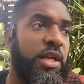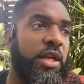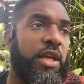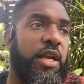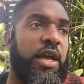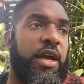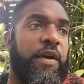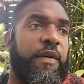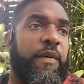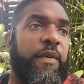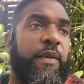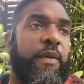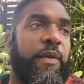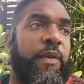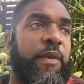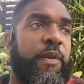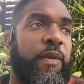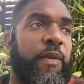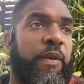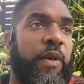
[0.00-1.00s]
Now,
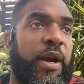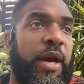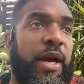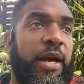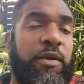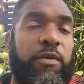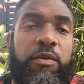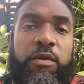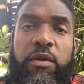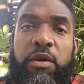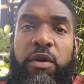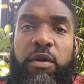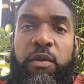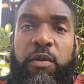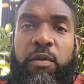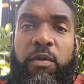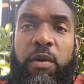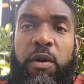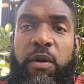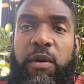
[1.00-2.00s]
I don't
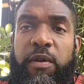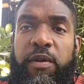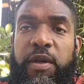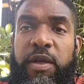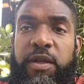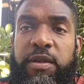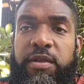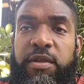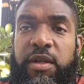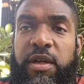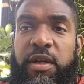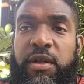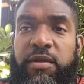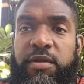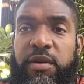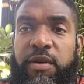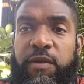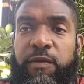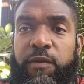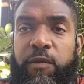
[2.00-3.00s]
know all the ins and
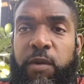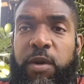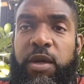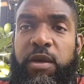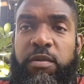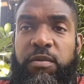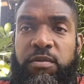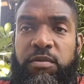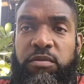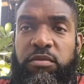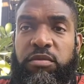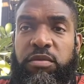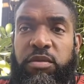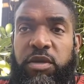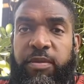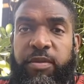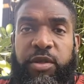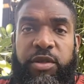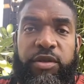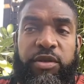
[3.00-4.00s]
outs of what
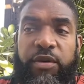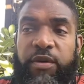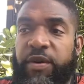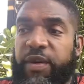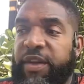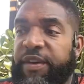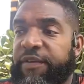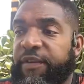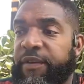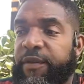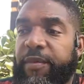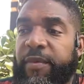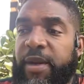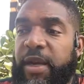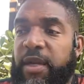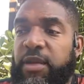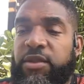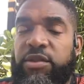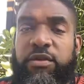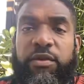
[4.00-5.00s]
the majority of
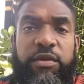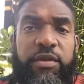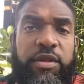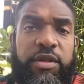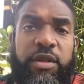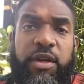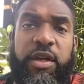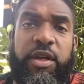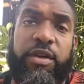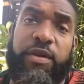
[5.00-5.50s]
everybody's stories are.